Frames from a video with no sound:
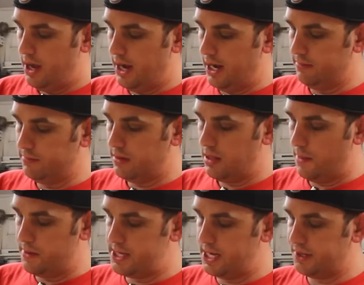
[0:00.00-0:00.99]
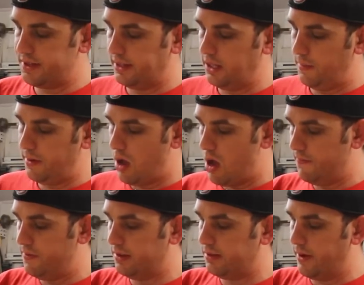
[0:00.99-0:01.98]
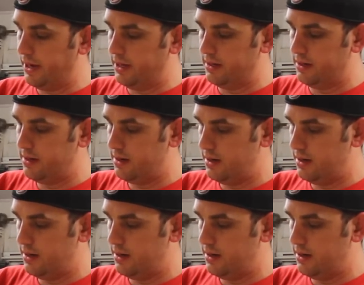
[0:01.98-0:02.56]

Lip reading: I'm going to take just a little bit off this so I can